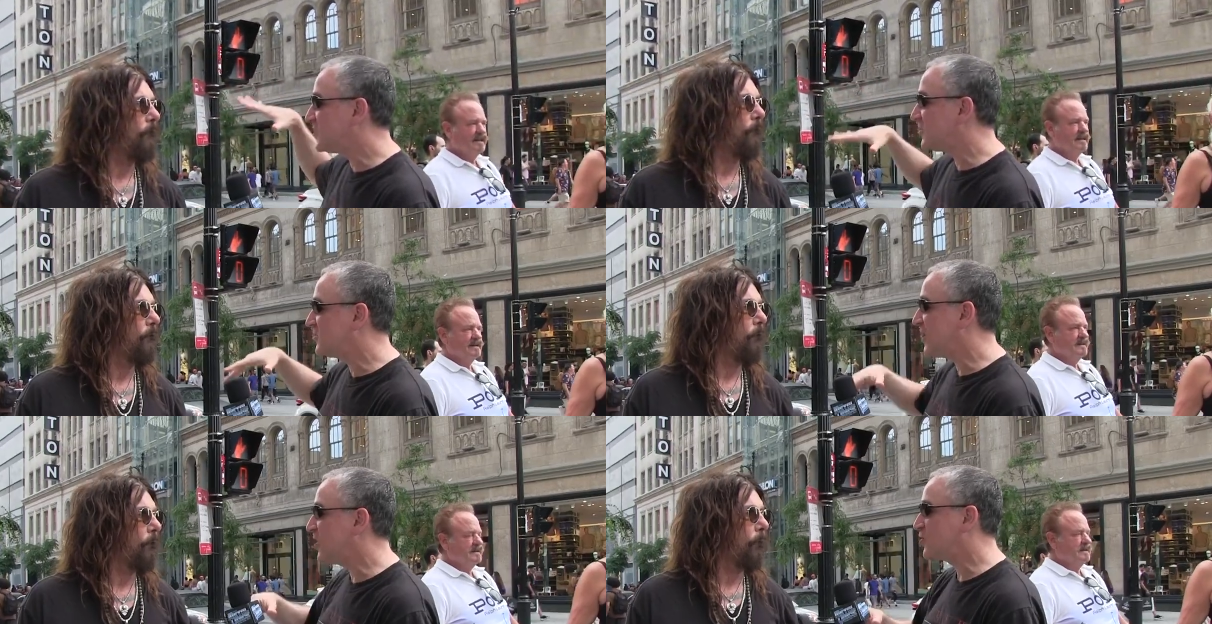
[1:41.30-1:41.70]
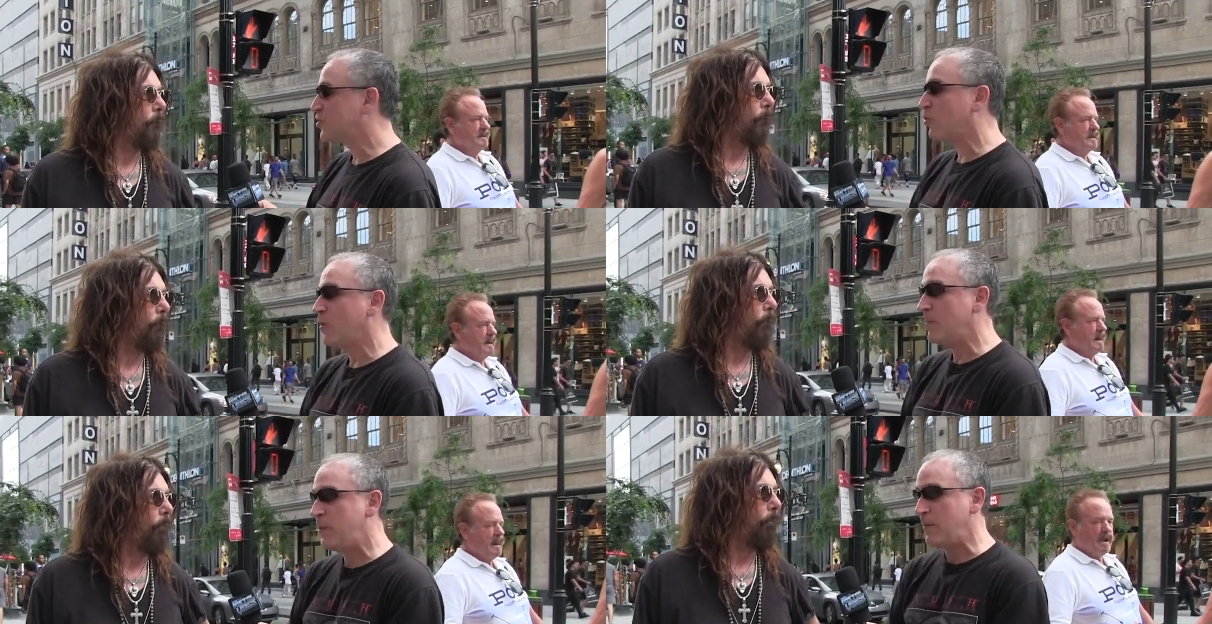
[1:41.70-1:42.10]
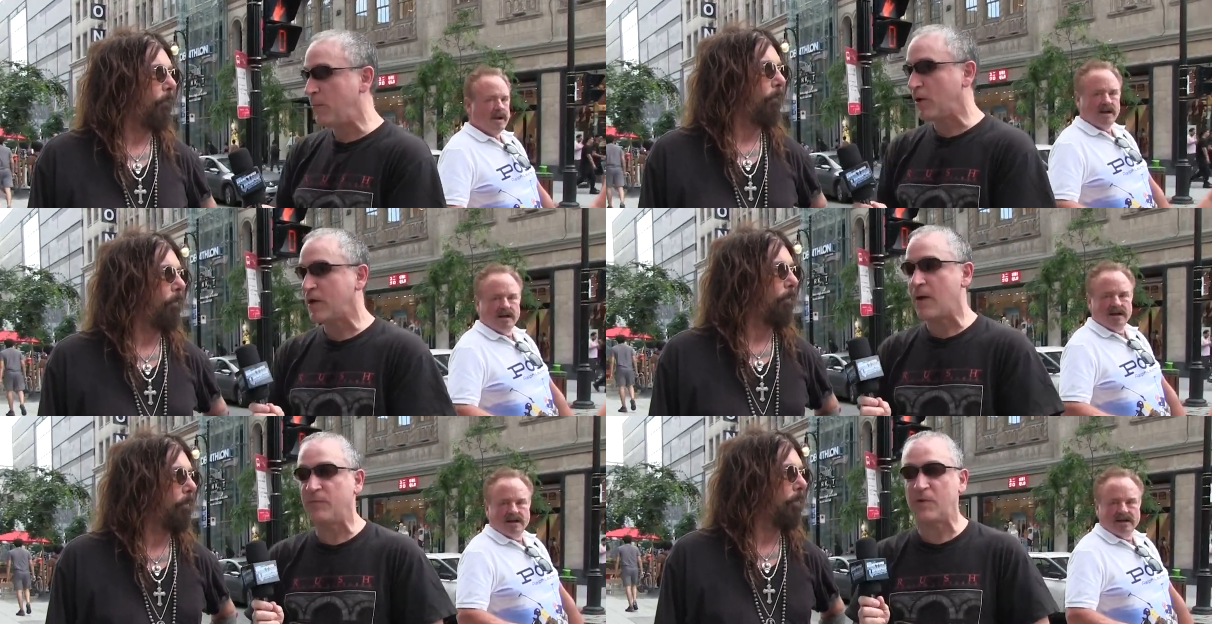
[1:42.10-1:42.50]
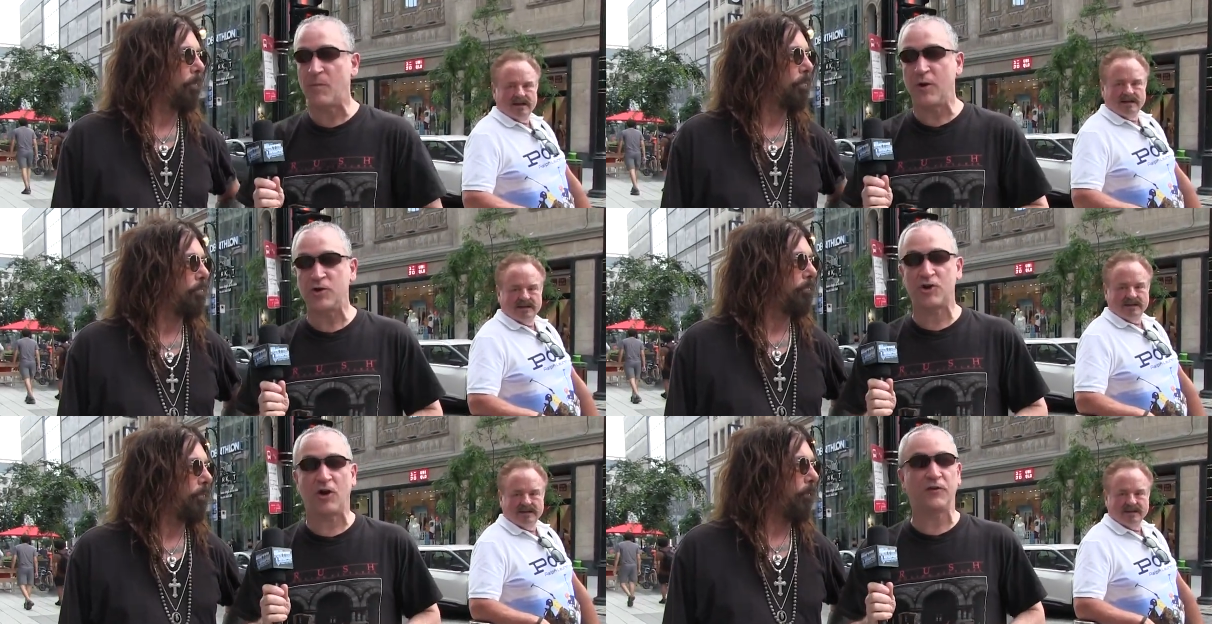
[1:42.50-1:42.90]
Speaker 1: is the central. When people come to
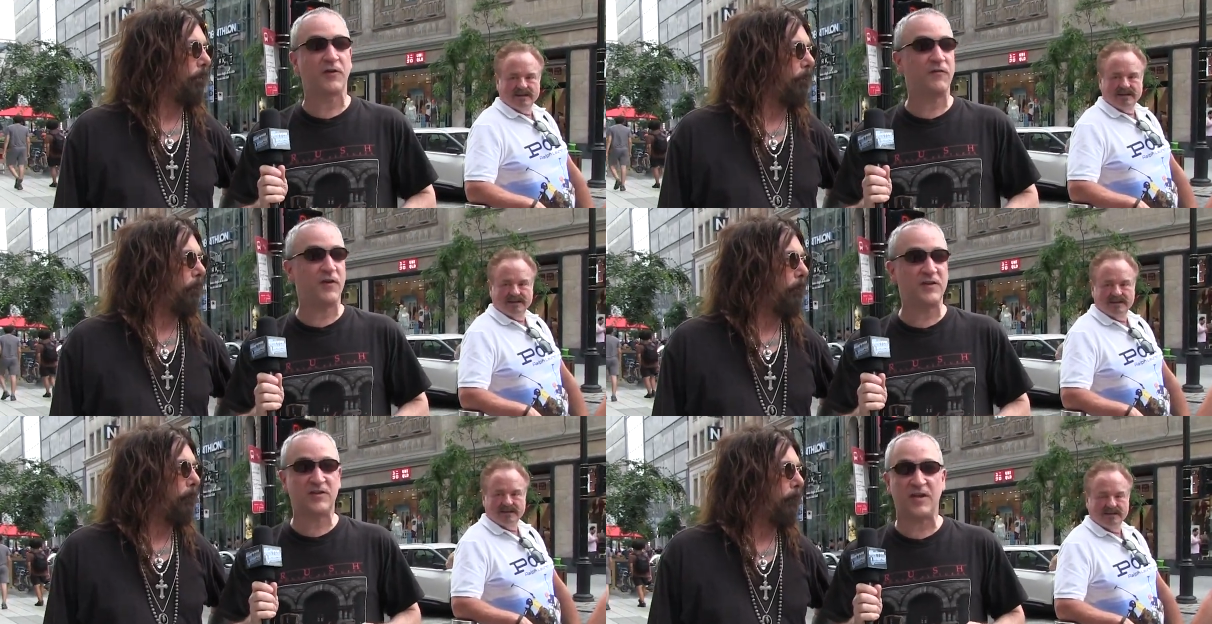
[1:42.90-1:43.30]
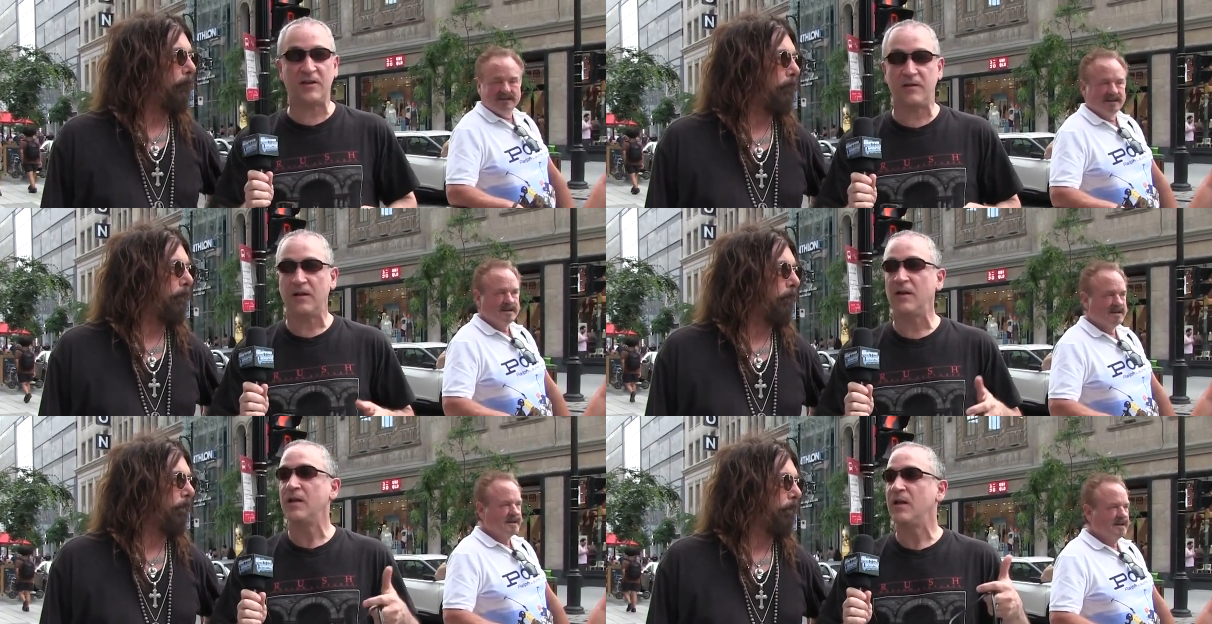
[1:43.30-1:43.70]
Montreal to visit,